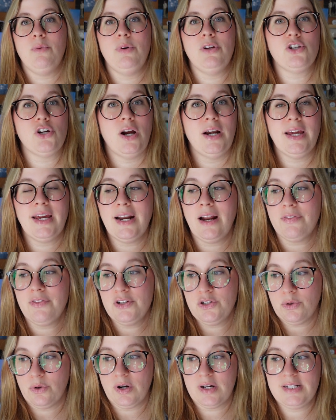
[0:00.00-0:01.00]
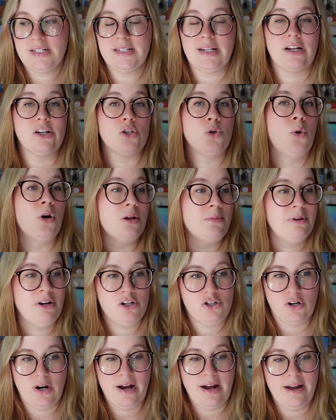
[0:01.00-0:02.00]
We try to get out the door because it's like a 20
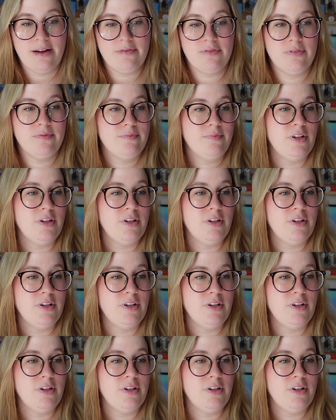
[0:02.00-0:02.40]
minute drive.